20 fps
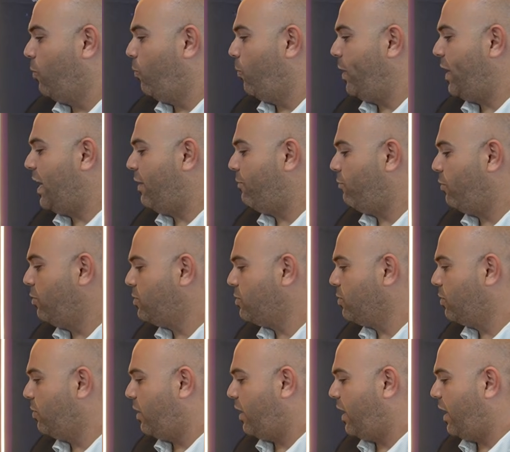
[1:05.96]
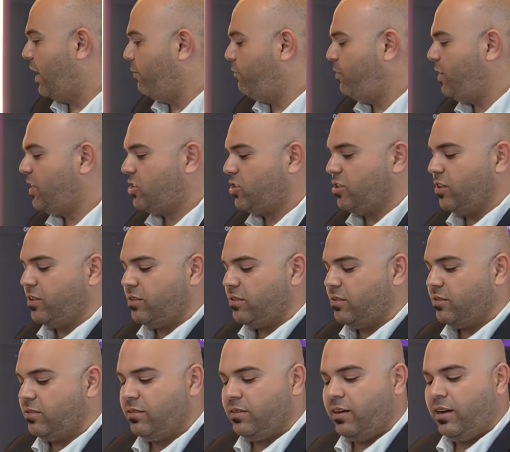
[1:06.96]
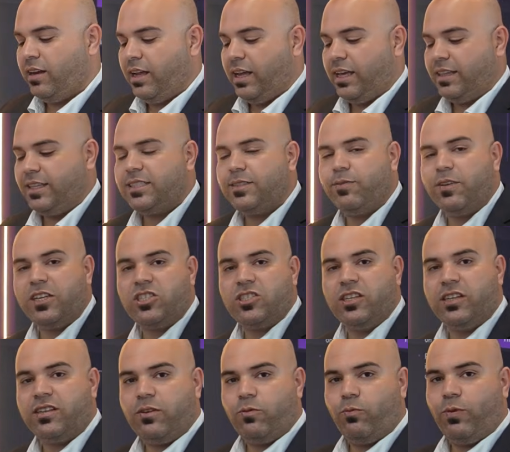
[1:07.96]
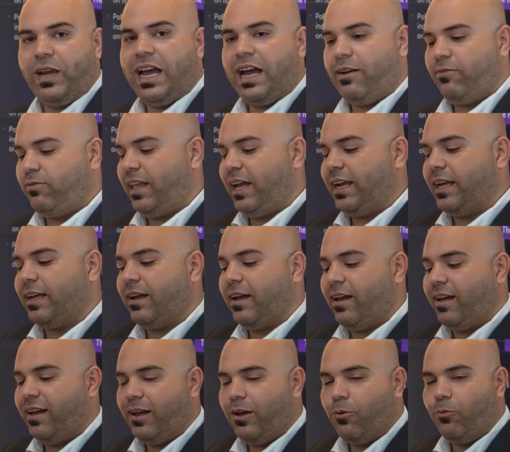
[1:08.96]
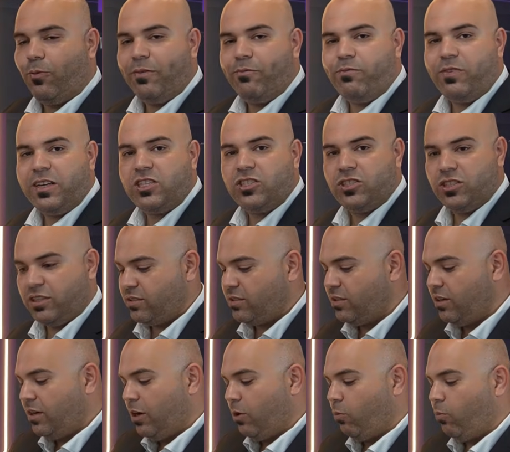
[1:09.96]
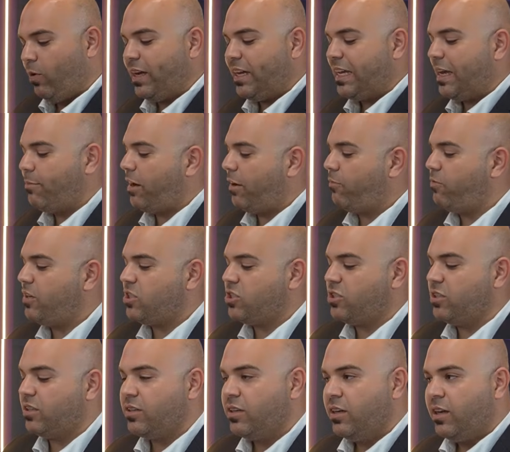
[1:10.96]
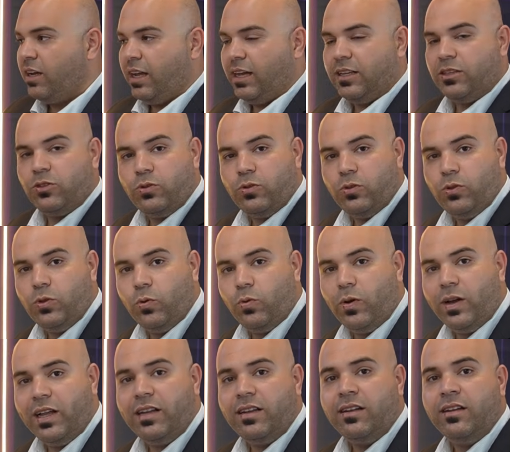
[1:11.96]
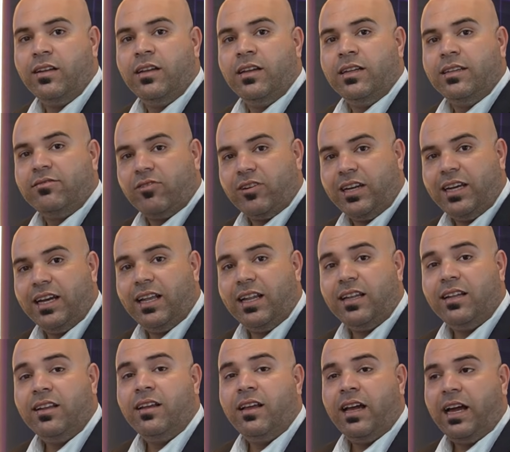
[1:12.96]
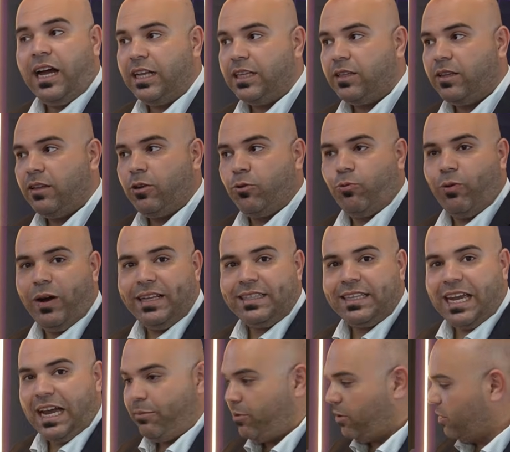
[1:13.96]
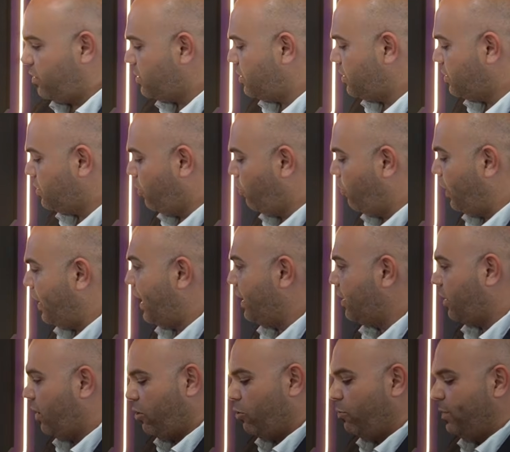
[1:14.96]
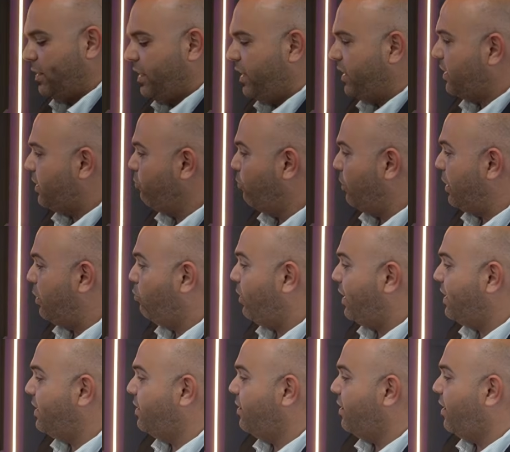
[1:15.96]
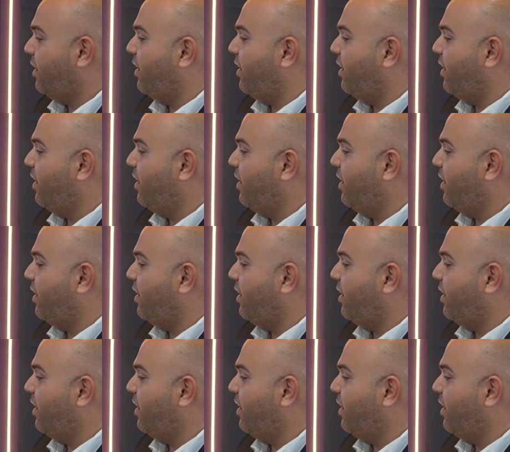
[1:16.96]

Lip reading: we have also a fixture. This fixture, we have like 1 fixture, 1 camera fixture, dual, trial, and quad cameras. So we can accommodate with 1